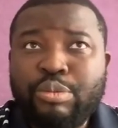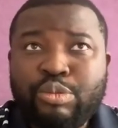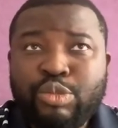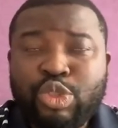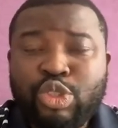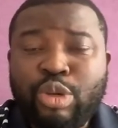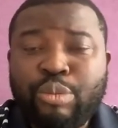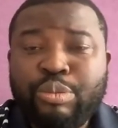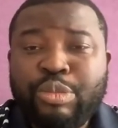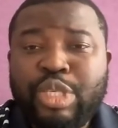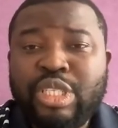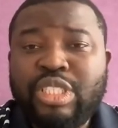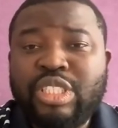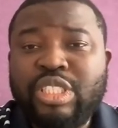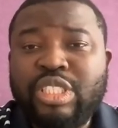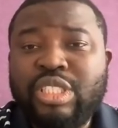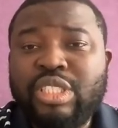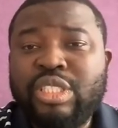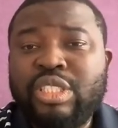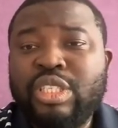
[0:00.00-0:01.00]

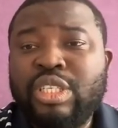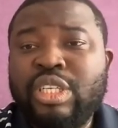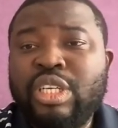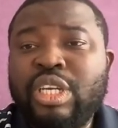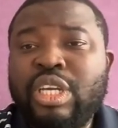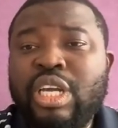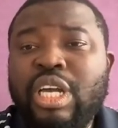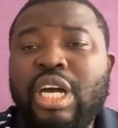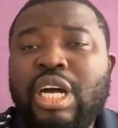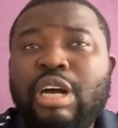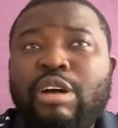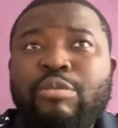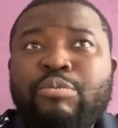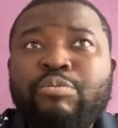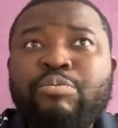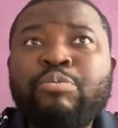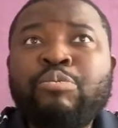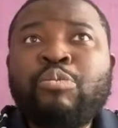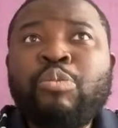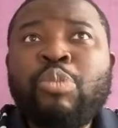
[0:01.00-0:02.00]
submit,
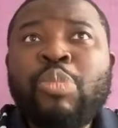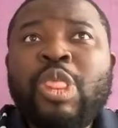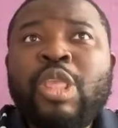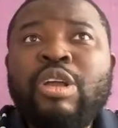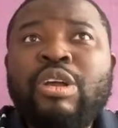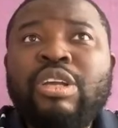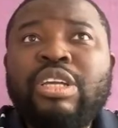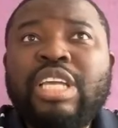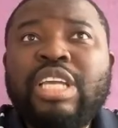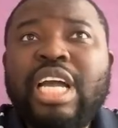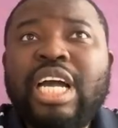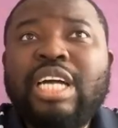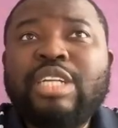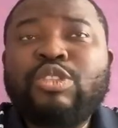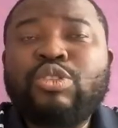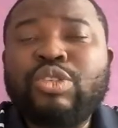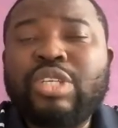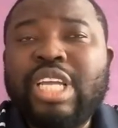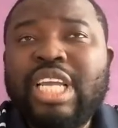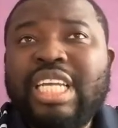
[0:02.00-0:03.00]
um, yeah,
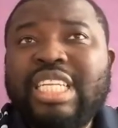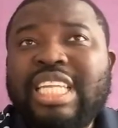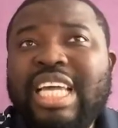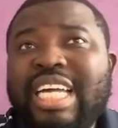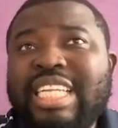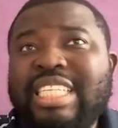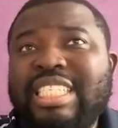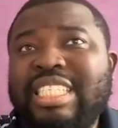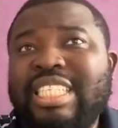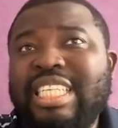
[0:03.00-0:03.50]
to get that